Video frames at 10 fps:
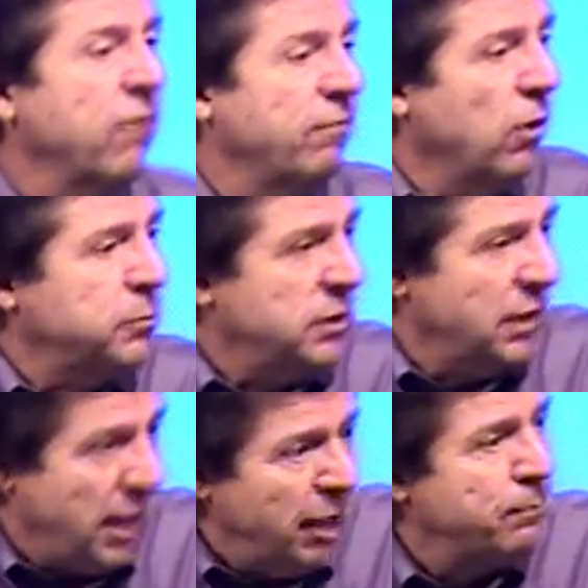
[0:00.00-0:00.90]
for folks because a
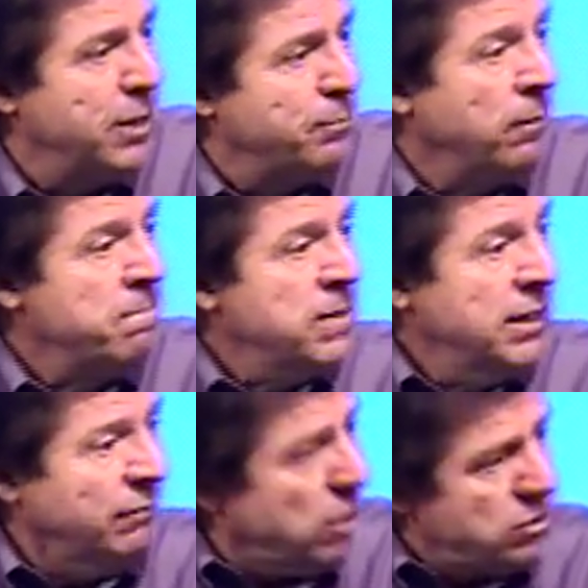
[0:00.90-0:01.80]
lot of people,
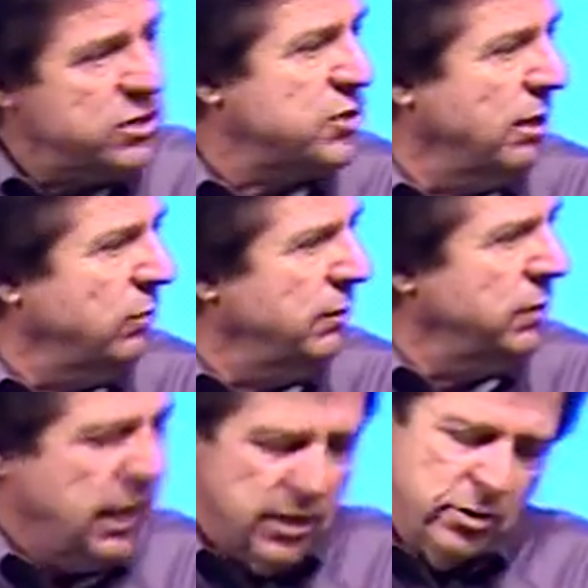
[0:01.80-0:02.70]
and I've talked to several even
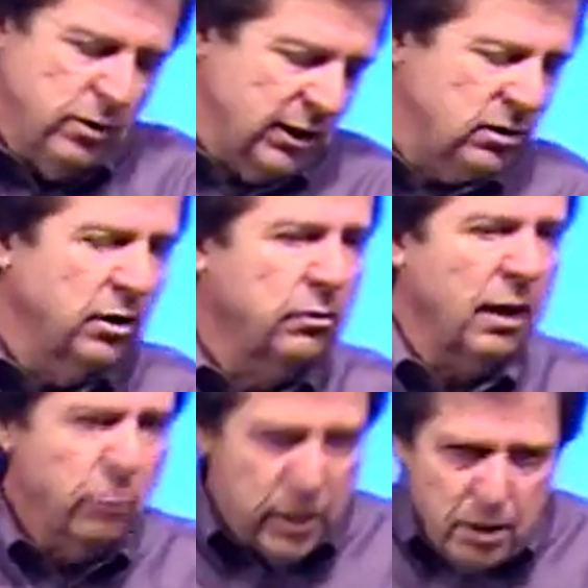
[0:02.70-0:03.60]
today, says, you know, I started,
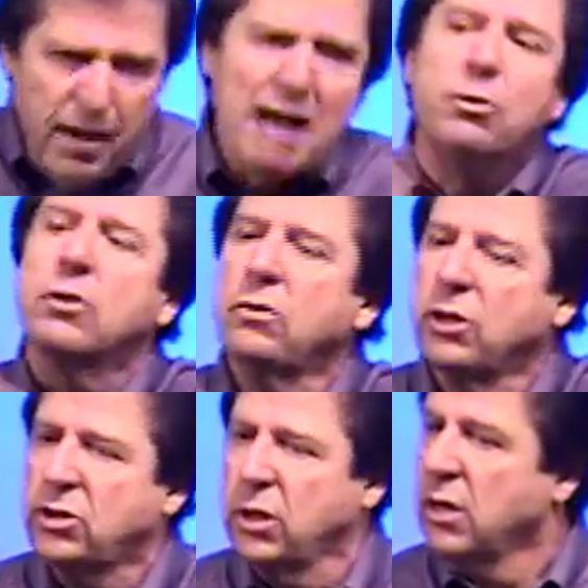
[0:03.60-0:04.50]
I'm reading the Bible through
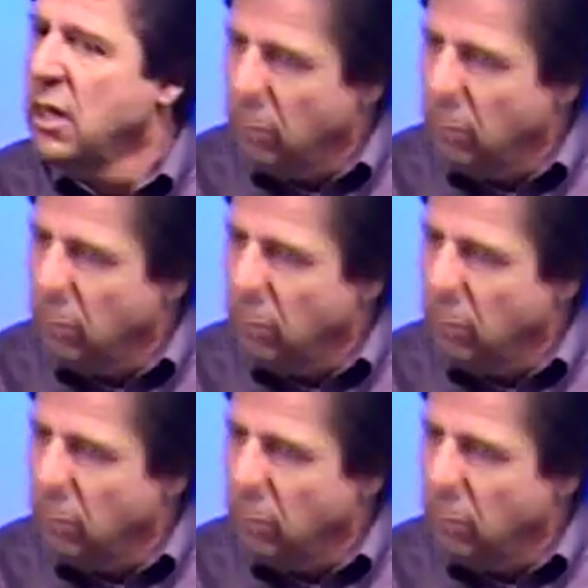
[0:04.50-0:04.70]
this year.